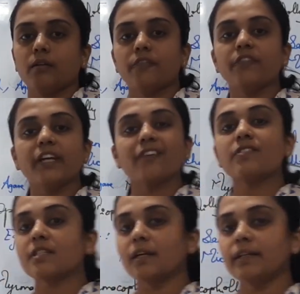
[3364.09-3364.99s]
We have
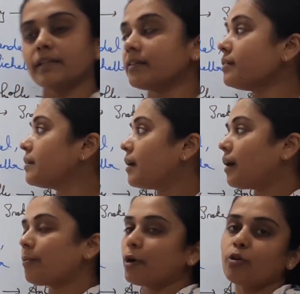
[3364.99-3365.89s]
studied
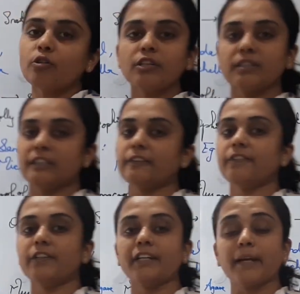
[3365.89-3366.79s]
about
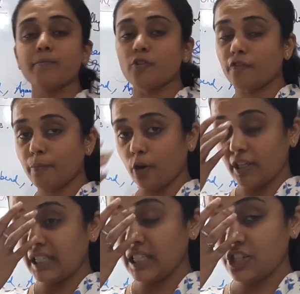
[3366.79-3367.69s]
different types of
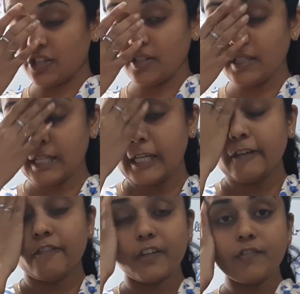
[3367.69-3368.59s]
pollinations.
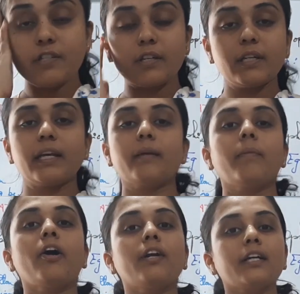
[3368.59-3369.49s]
We have studied
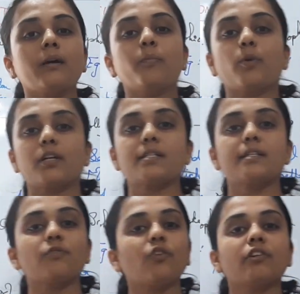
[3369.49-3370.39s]
abiotic components
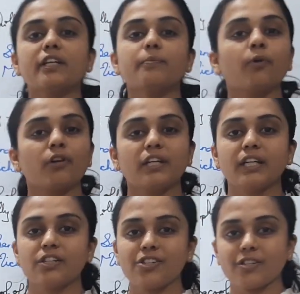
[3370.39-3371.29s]
involved in
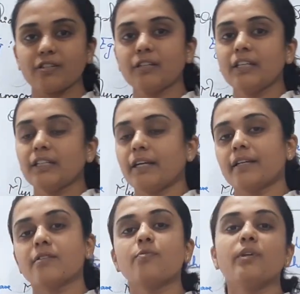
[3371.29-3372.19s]
pollination, that
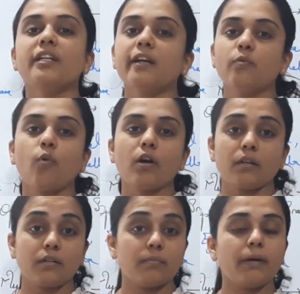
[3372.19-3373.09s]
is wind and
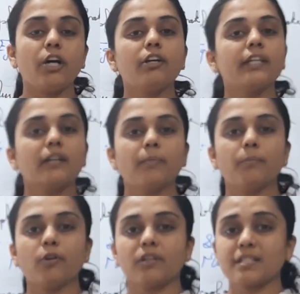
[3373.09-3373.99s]
water. Biotic
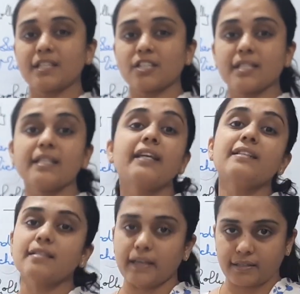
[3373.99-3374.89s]
components such as
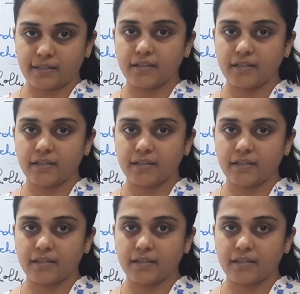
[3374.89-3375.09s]
insects.